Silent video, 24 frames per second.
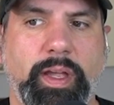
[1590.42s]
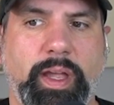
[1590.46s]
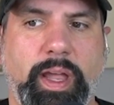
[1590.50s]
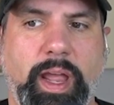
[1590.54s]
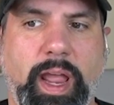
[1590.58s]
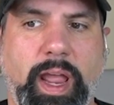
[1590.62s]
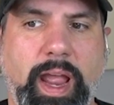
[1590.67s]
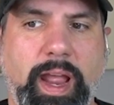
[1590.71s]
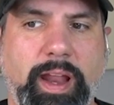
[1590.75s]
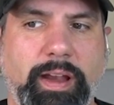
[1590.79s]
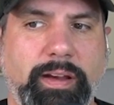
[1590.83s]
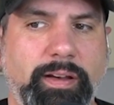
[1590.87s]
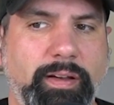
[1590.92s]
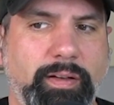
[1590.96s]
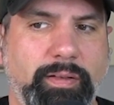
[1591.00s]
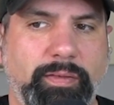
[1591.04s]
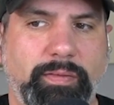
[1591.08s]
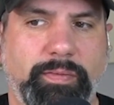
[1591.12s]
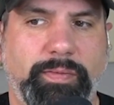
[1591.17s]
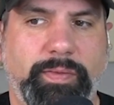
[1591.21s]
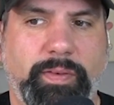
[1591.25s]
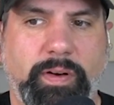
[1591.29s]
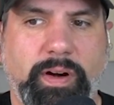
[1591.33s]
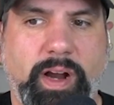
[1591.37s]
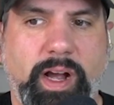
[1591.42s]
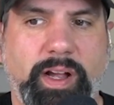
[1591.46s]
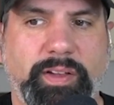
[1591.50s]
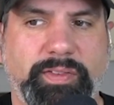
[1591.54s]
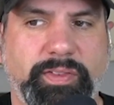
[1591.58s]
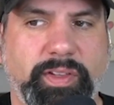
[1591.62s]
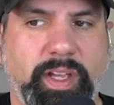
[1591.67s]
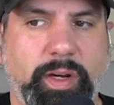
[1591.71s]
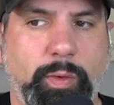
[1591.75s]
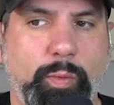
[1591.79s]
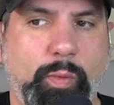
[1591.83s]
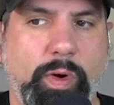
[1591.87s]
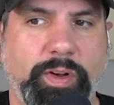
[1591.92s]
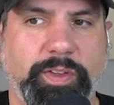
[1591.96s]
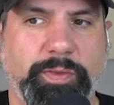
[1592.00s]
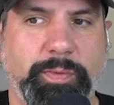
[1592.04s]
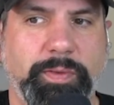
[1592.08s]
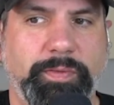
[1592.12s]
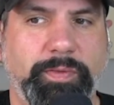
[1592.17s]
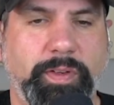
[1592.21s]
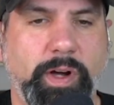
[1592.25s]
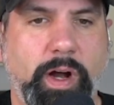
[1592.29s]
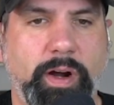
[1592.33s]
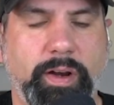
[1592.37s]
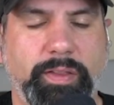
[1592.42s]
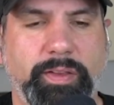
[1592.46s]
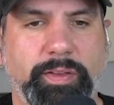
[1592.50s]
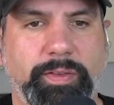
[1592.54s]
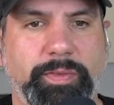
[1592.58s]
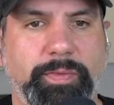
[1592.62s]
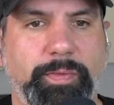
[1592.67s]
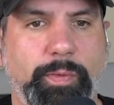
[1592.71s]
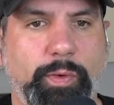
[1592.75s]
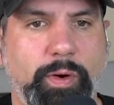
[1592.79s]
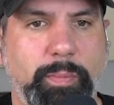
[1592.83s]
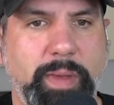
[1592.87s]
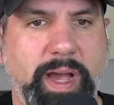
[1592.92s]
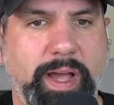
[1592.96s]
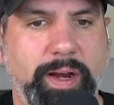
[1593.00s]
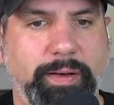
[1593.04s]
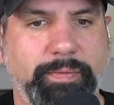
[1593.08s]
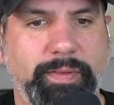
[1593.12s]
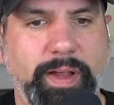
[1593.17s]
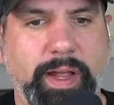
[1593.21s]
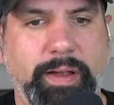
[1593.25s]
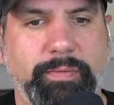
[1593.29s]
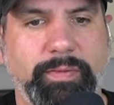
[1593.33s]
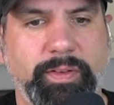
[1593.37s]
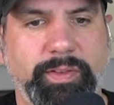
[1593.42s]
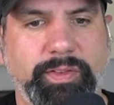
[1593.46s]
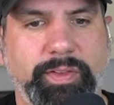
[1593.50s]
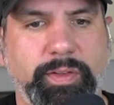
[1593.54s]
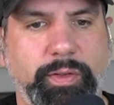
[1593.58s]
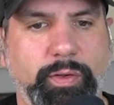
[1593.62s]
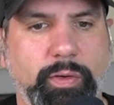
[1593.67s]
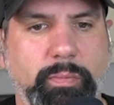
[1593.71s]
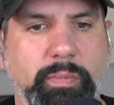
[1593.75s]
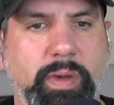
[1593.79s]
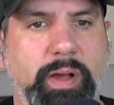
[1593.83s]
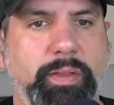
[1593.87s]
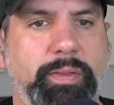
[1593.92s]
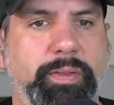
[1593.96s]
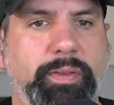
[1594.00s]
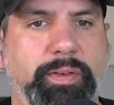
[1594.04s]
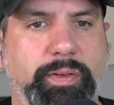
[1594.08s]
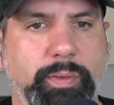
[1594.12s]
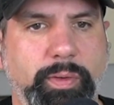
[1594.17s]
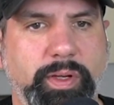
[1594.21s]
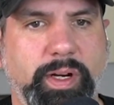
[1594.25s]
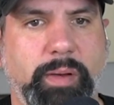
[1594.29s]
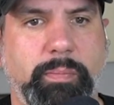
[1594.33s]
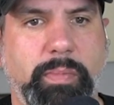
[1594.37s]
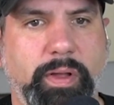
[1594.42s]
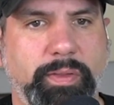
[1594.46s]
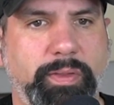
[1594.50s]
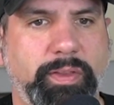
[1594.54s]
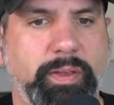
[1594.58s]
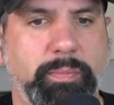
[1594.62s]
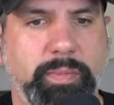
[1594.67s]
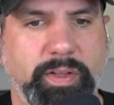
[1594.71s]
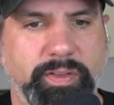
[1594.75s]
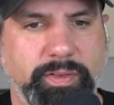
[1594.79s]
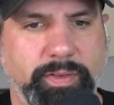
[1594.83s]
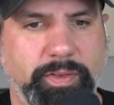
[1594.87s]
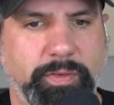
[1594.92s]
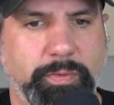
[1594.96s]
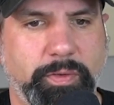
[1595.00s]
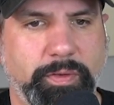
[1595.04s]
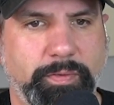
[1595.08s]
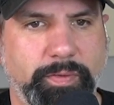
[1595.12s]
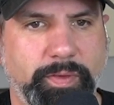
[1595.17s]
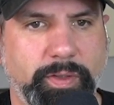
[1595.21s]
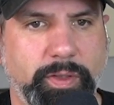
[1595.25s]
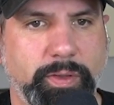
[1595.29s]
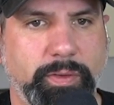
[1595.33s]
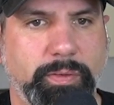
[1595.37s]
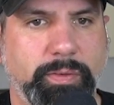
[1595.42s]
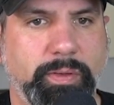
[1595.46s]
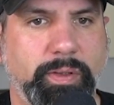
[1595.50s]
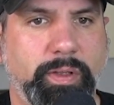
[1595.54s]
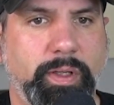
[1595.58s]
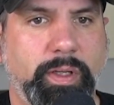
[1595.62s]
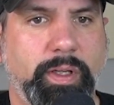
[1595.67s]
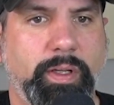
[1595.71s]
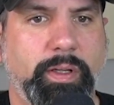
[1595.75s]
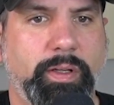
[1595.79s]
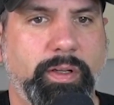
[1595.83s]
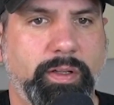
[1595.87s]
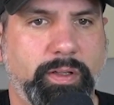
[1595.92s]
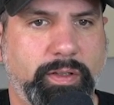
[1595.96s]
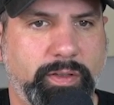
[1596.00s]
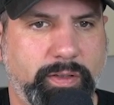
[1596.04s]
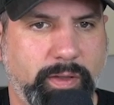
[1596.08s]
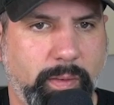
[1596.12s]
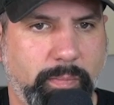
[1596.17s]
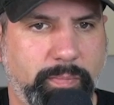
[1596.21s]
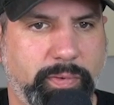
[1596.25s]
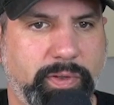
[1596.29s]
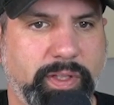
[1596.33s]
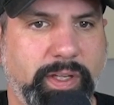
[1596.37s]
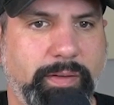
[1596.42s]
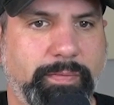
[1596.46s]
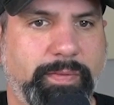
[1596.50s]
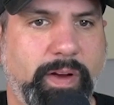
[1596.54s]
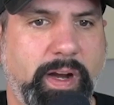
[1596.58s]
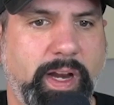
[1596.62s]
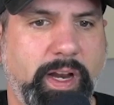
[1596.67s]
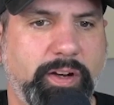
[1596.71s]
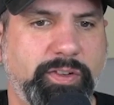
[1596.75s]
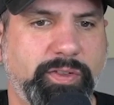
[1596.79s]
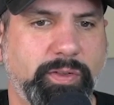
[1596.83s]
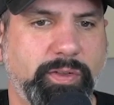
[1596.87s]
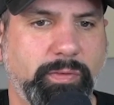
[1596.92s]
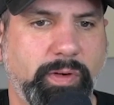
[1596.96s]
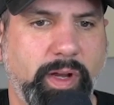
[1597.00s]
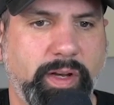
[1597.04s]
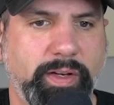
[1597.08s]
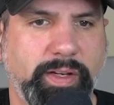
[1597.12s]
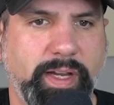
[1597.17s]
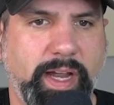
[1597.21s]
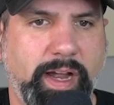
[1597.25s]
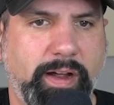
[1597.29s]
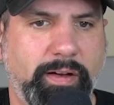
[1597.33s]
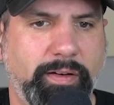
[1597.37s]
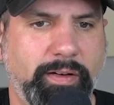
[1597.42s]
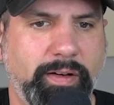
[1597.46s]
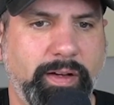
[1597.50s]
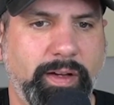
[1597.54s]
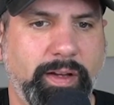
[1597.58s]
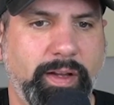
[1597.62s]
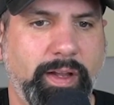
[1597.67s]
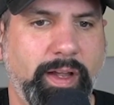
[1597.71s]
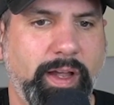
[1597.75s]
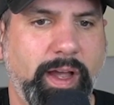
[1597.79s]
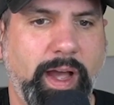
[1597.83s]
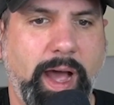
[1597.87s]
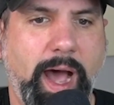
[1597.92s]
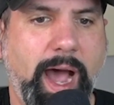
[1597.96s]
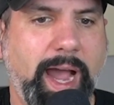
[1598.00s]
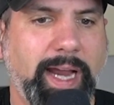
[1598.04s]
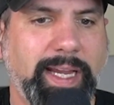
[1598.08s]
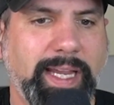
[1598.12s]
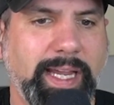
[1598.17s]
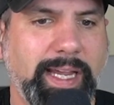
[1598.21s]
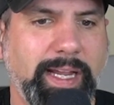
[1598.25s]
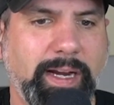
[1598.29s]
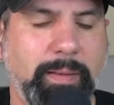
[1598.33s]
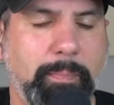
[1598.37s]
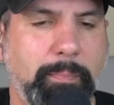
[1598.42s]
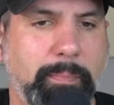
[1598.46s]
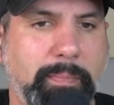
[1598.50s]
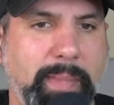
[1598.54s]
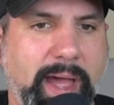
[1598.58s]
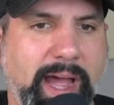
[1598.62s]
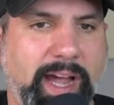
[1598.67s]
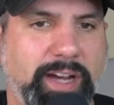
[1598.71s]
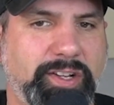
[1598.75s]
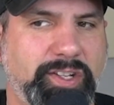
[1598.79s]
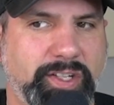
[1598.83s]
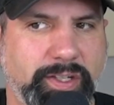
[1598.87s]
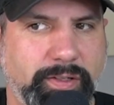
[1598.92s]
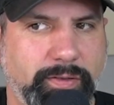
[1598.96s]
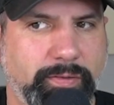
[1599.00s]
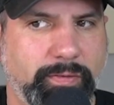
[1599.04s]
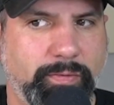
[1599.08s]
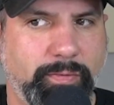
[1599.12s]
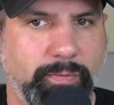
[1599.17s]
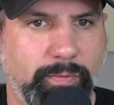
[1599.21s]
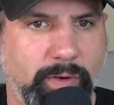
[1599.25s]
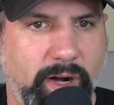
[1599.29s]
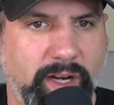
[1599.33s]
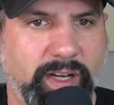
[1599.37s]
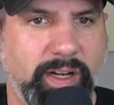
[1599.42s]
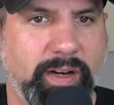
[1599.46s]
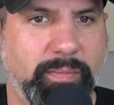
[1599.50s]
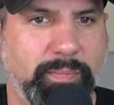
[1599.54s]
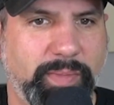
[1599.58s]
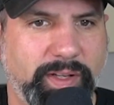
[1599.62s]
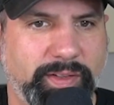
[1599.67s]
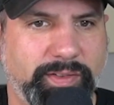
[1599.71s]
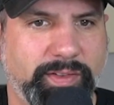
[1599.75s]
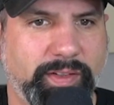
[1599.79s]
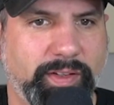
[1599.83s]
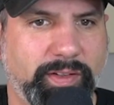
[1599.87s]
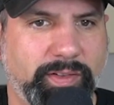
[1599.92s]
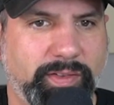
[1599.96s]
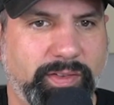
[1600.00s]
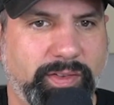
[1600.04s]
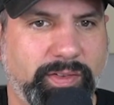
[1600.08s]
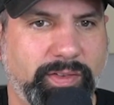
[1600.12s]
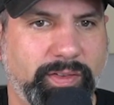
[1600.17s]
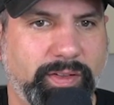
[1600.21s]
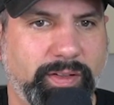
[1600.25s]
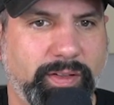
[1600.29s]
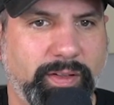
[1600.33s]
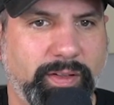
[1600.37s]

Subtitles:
And for us, like, once we've gone to this format of every single month doing a monthly business review, complete financial rundown, I can't imagine running a business